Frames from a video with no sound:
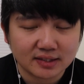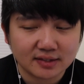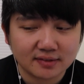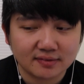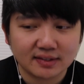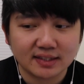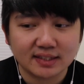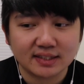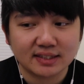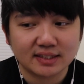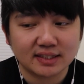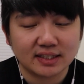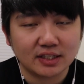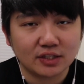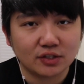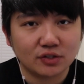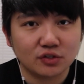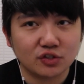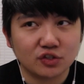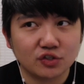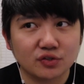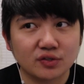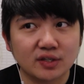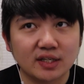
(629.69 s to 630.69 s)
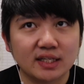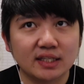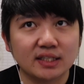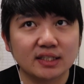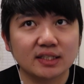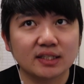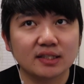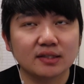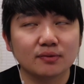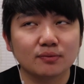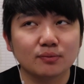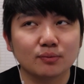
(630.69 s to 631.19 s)
let's say you trade
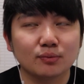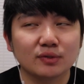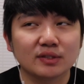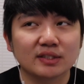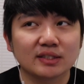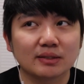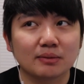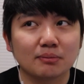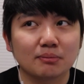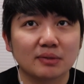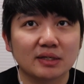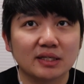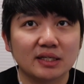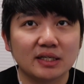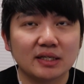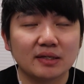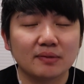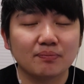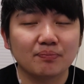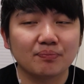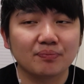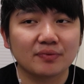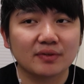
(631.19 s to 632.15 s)
it with somebody